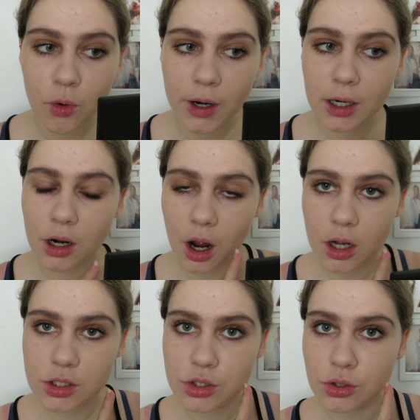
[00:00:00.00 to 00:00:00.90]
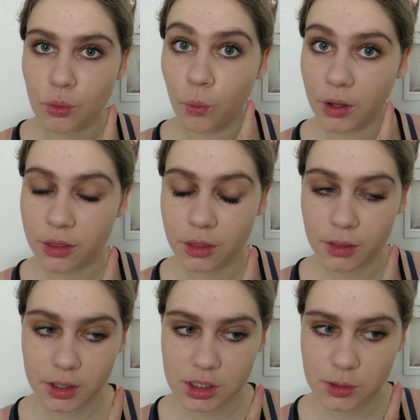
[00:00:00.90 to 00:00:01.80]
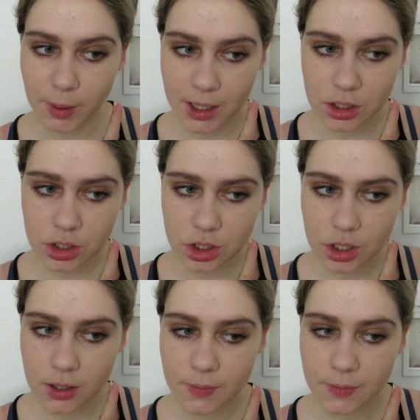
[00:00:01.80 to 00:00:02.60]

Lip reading: more enlarged with the sponge